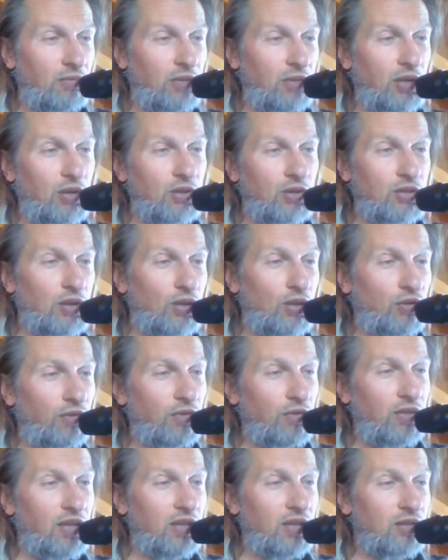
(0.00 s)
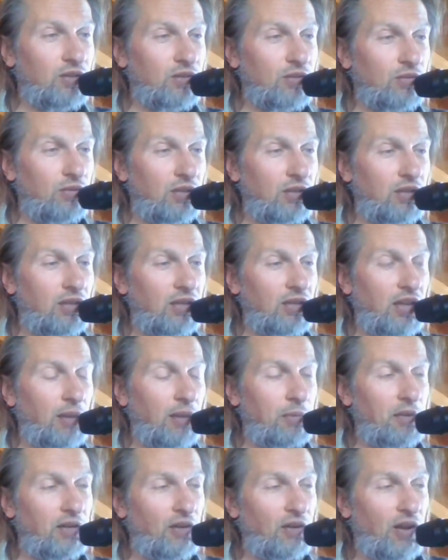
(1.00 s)
Because a lot of things we
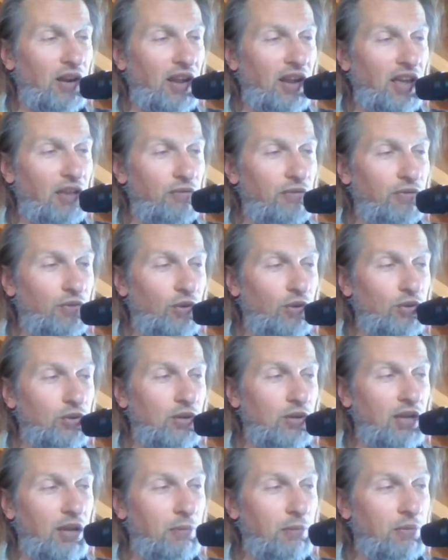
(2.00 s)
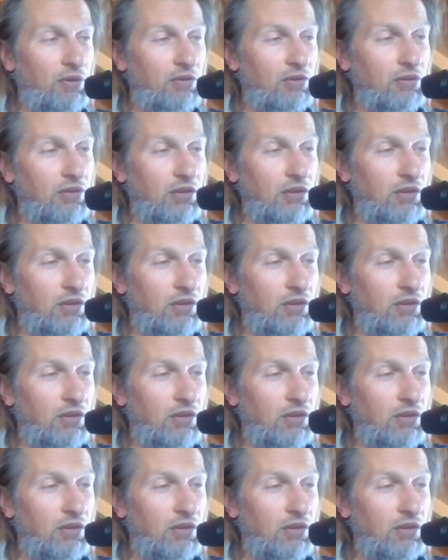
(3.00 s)
have in our life also happen